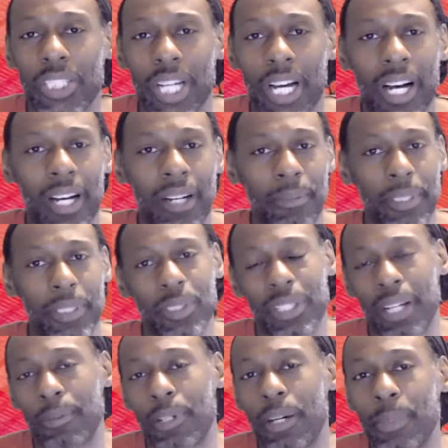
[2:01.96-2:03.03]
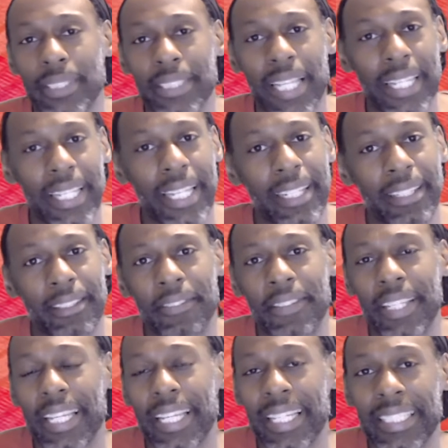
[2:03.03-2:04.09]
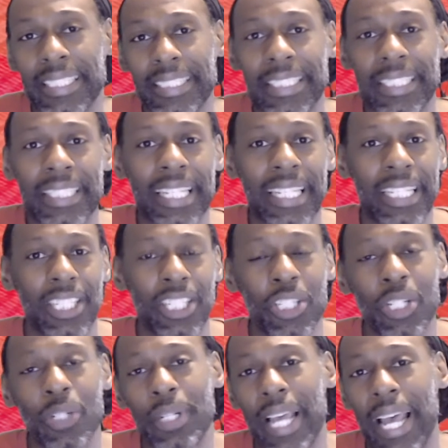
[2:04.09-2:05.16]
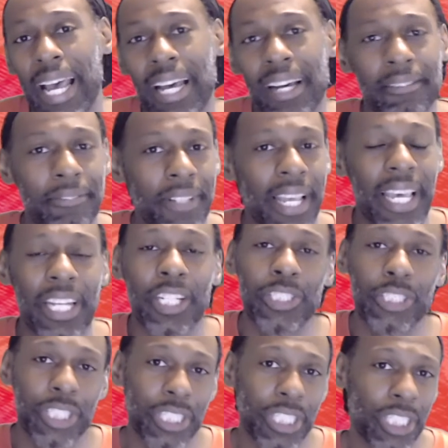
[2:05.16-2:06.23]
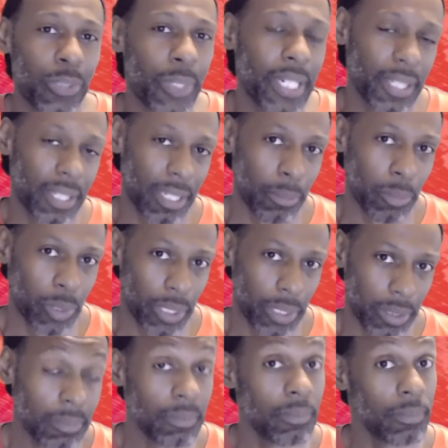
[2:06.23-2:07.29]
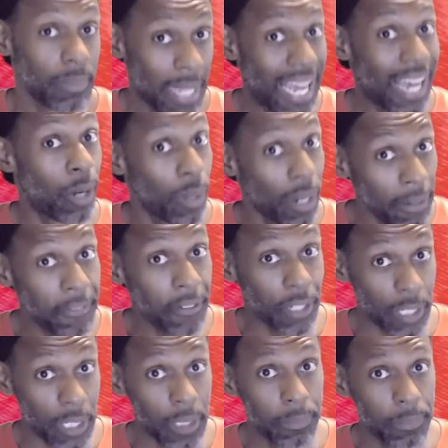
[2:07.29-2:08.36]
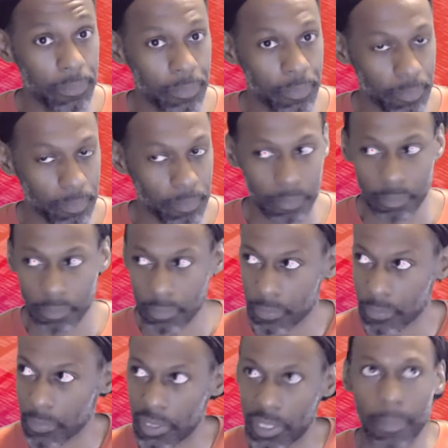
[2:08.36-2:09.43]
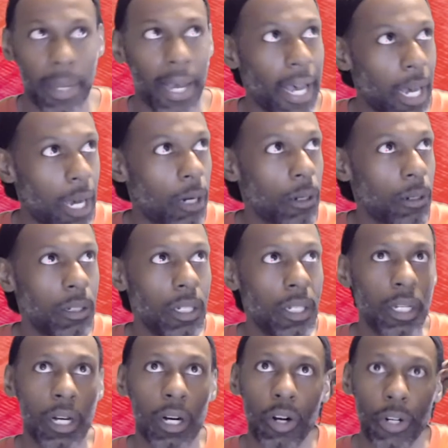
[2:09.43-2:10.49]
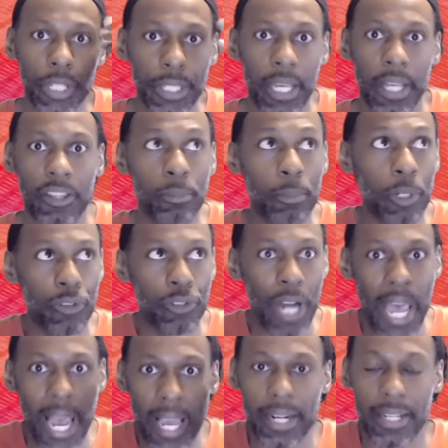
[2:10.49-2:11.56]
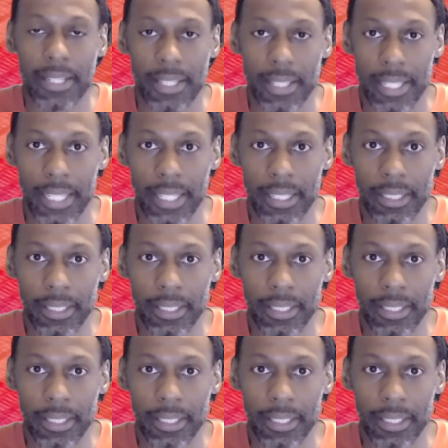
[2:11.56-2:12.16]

job and you come home and take care of kids, and then you don't have the energy to do anything more. However, somehow or the other, miraculously,